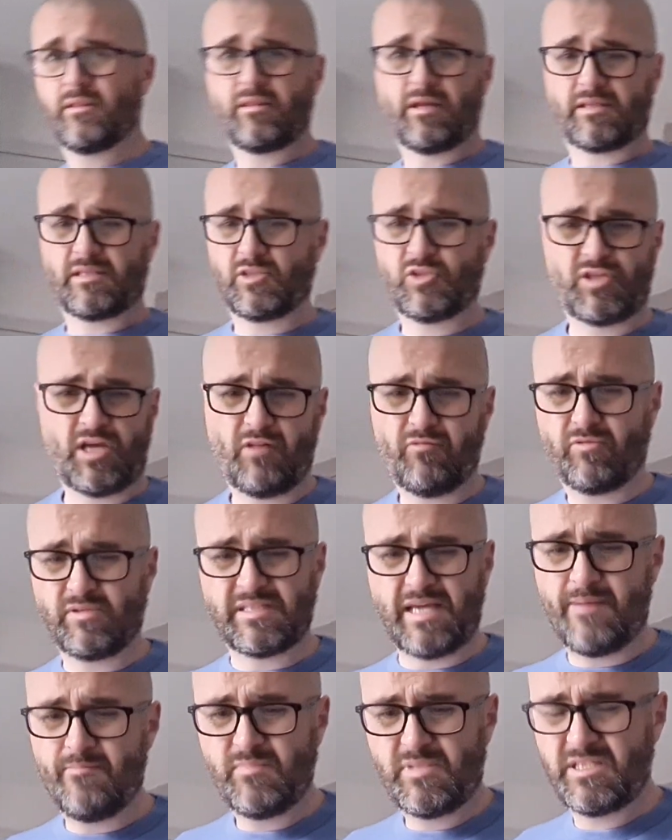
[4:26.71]
Like the shelf was
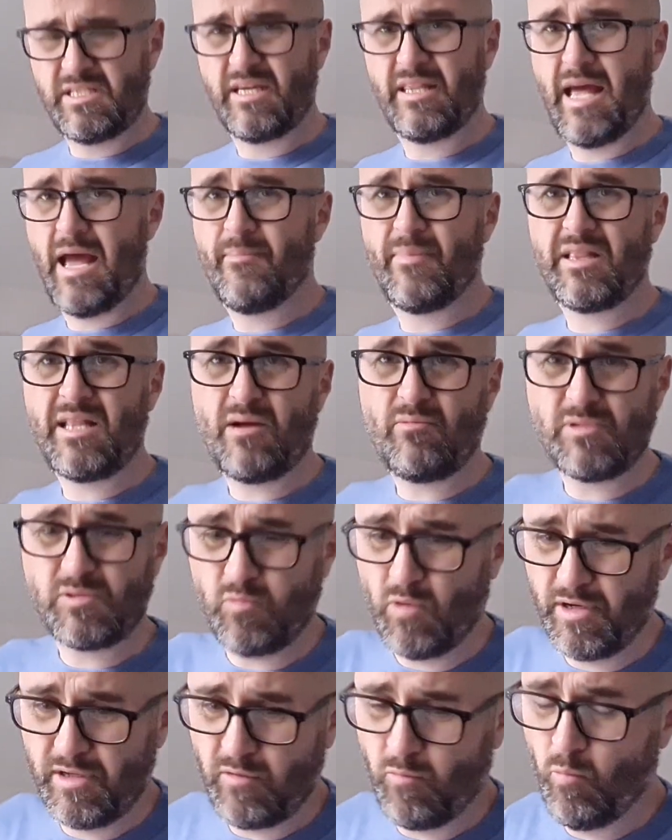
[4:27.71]
empty of them. And that was
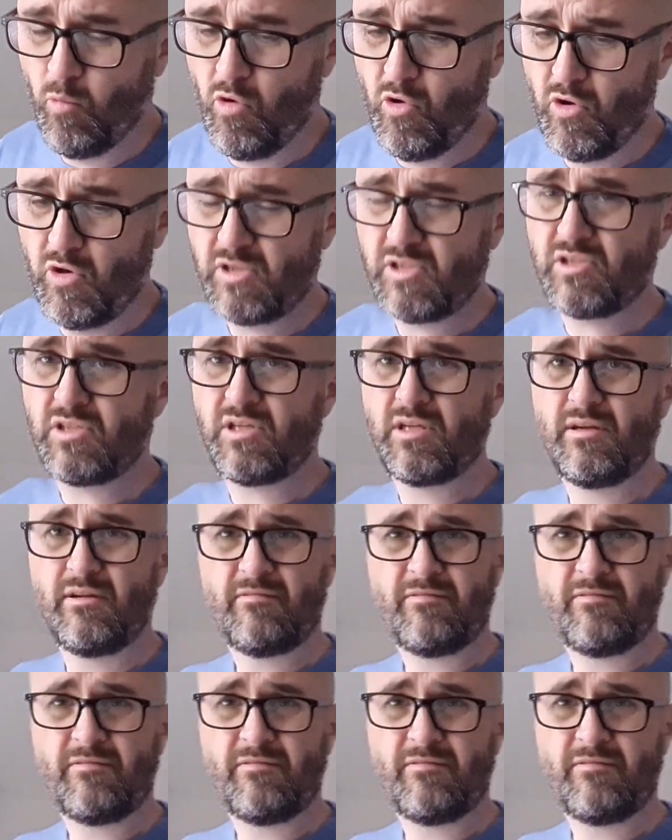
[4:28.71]
one of the worst